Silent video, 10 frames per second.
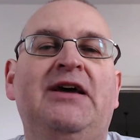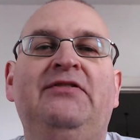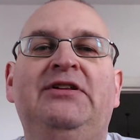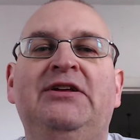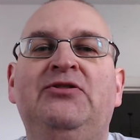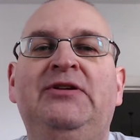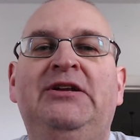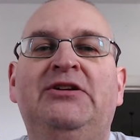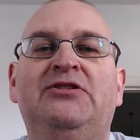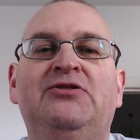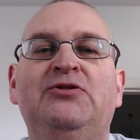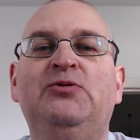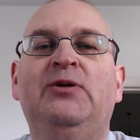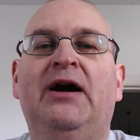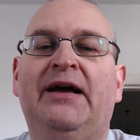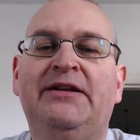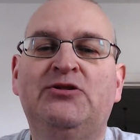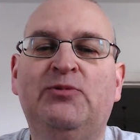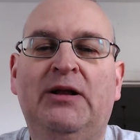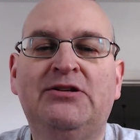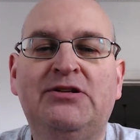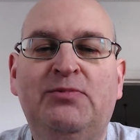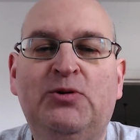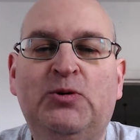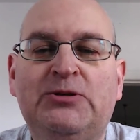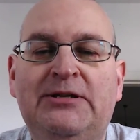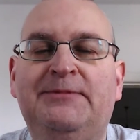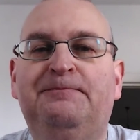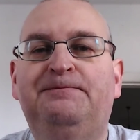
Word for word: everything you need it to do, and it's well supported.